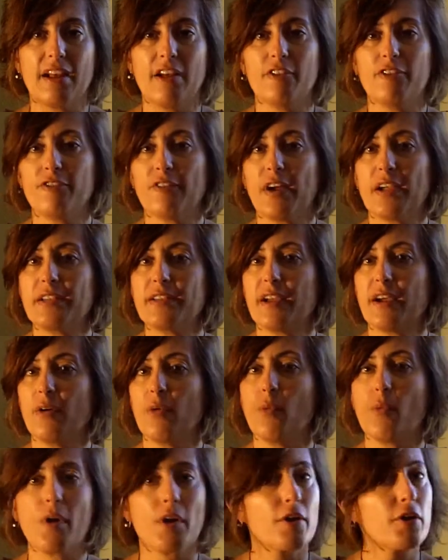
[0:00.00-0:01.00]
I'll find
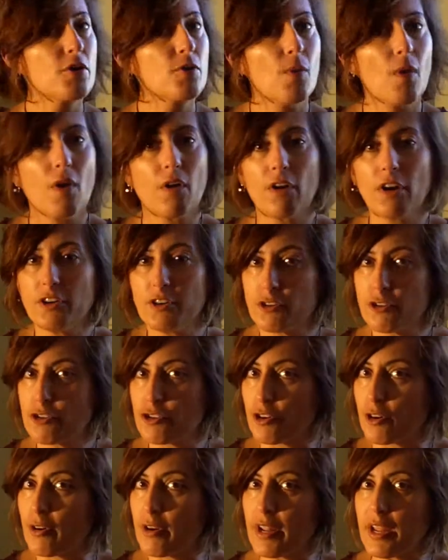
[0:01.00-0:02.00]
out where you are on your
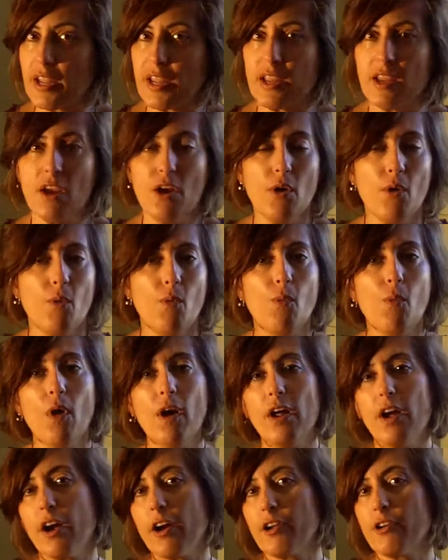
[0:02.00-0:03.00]
journey,
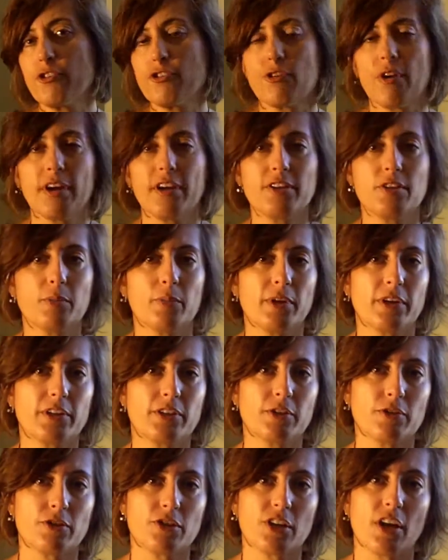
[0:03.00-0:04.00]
what are you trying to bring
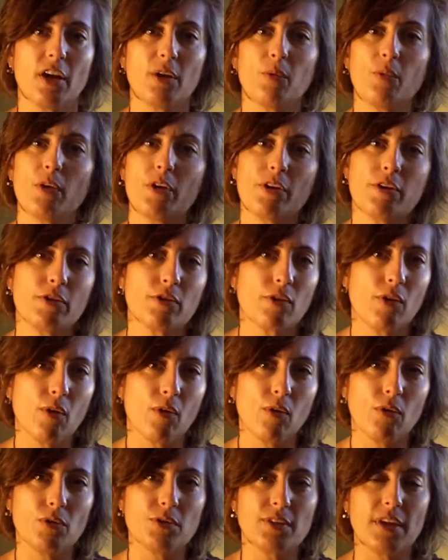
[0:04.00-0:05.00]
to your child, what are your
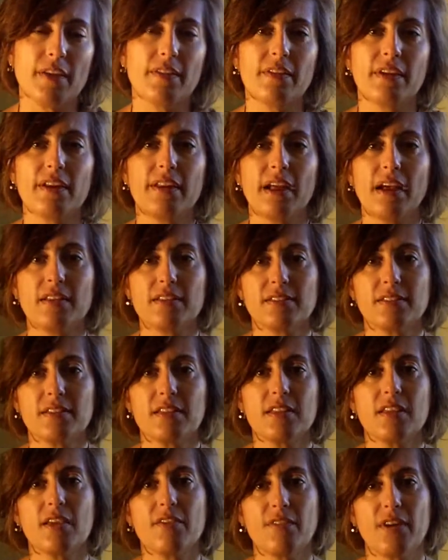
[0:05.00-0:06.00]
goals, and then I'll
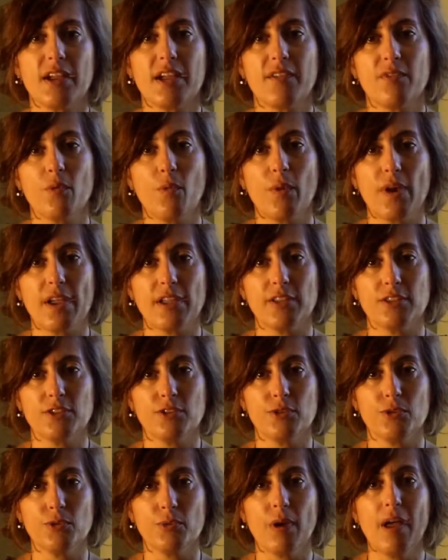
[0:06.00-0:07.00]
see if I have a way
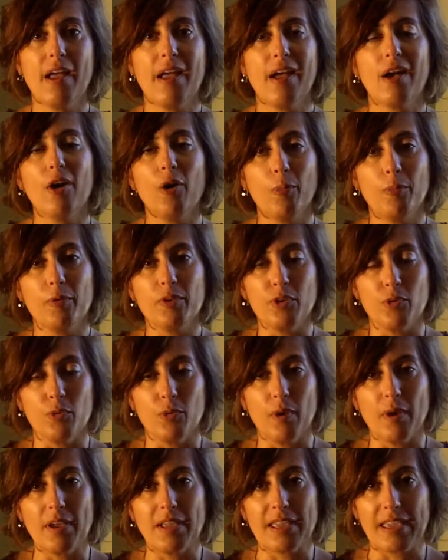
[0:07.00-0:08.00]
to help
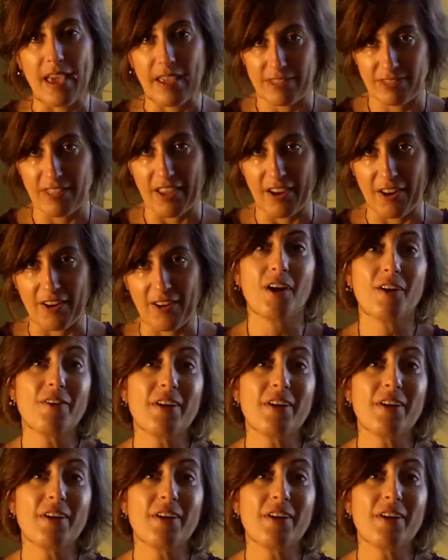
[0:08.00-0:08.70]
you get there.